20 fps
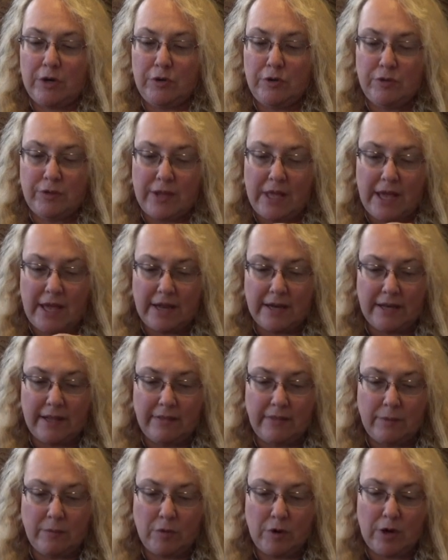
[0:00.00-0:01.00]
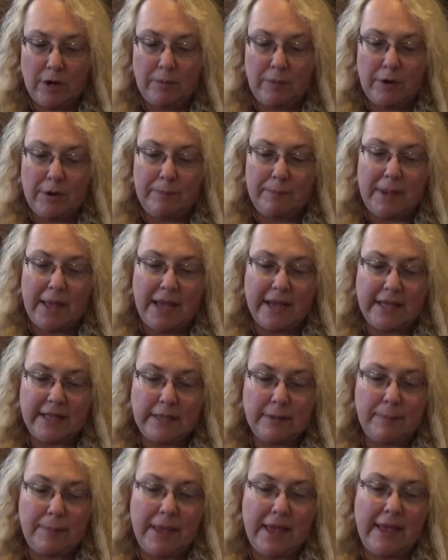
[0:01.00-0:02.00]
to do that, and then we're going to put it back in
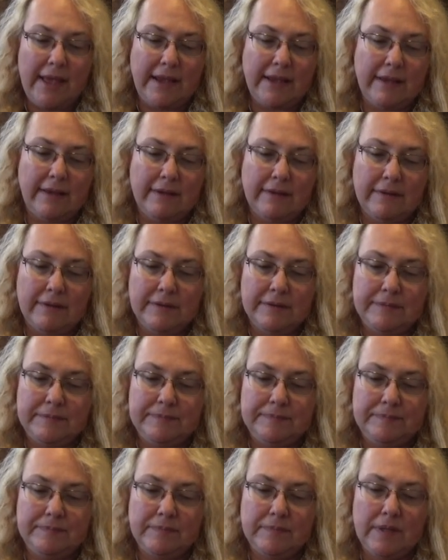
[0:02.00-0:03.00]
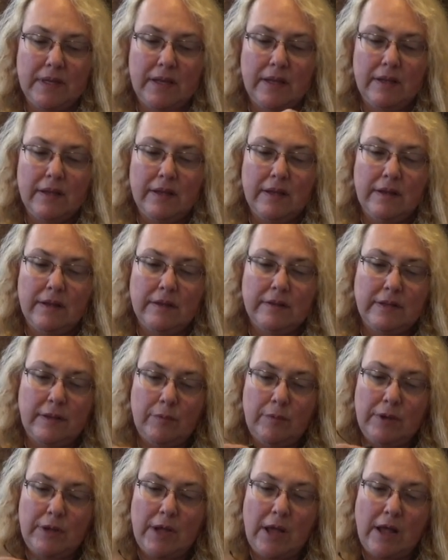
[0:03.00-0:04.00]
the bag
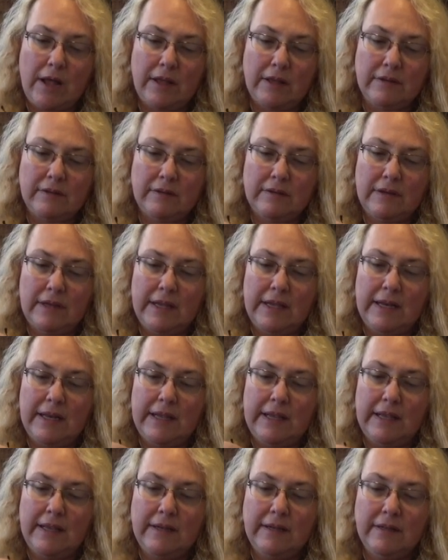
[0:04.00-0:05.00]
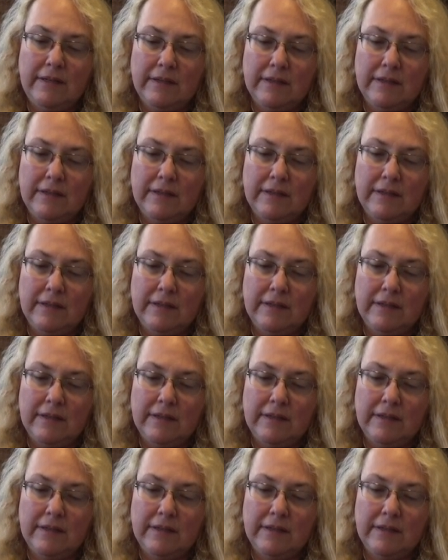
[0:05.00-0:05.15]
that we got it in.